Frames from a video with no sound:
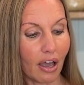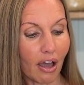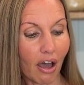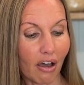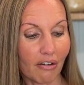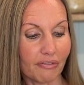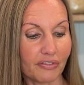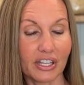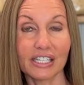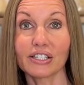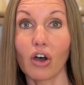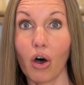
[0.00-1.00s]
of
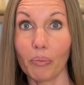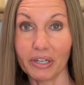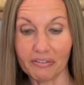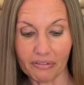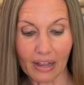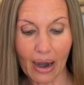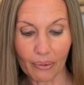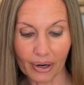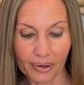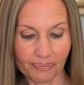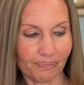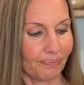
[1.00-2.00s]
this almond
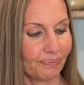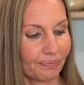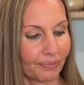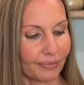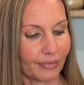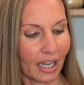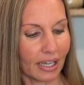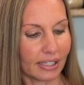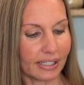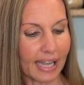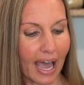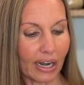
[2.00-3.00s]
flour.
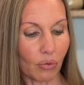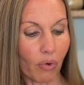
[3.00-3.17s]
Just add it